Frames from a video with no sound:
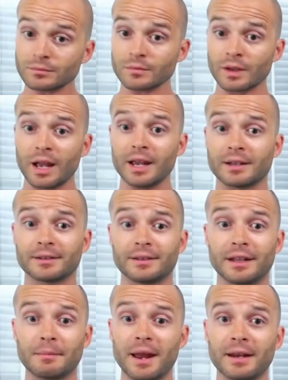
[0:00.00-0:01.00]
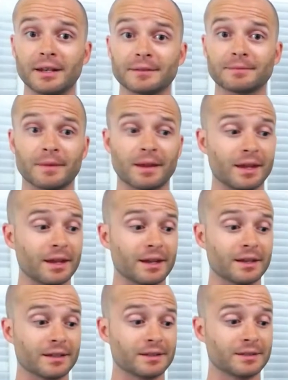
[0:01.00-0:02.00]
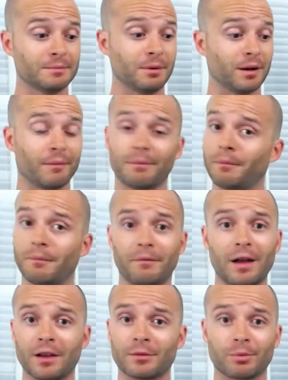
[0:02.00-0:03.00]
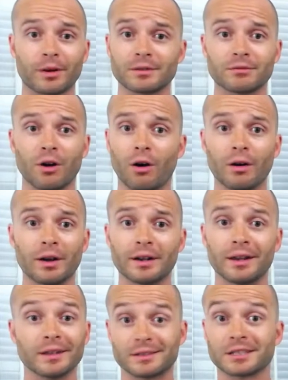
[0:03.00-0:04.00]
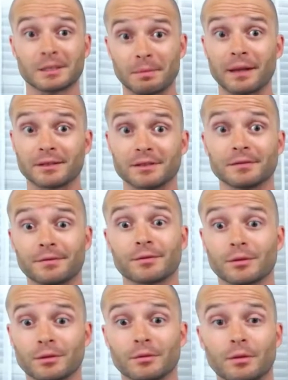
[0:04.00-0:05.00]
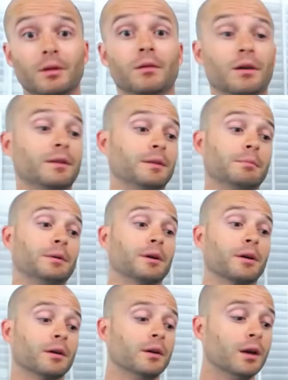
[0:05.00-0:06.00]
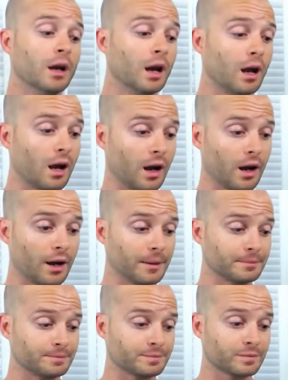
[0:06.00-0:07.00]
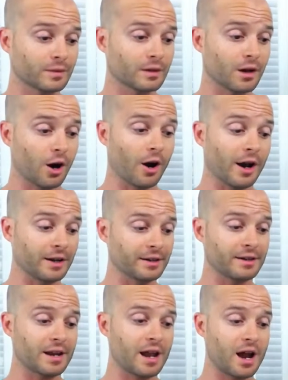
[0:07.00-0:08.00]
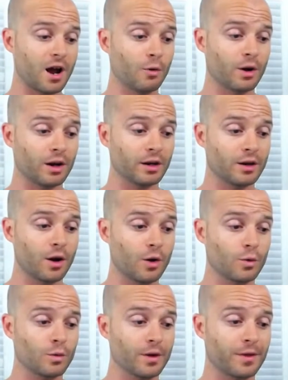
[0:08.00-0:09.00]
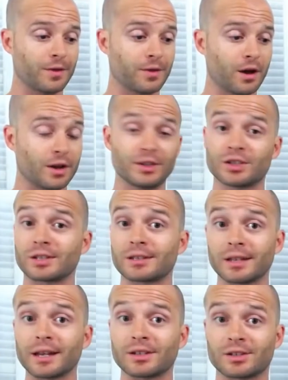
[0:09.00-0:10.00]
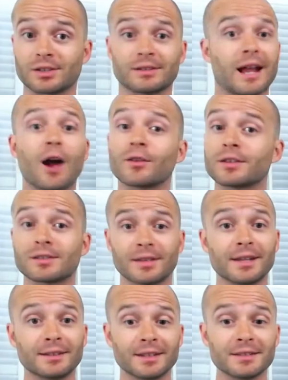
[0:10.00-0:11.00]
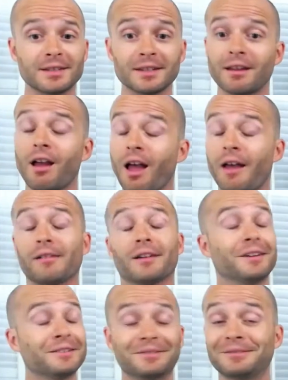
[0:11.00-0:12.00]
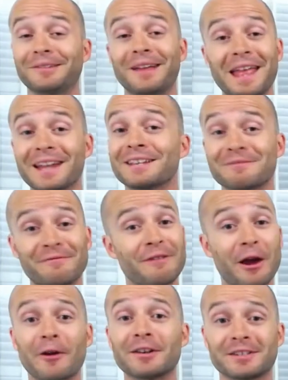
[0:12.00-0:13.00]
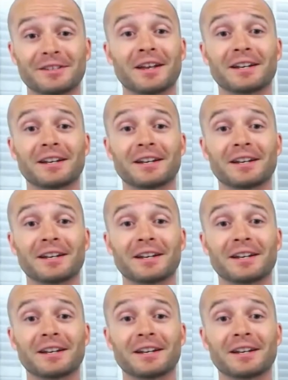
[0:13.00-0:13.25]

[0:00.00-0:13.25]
hey, it made it, but value price, no, it's expensive for beer. All right, now we're gonna go with distinction. How distinct is it? It is very distinct.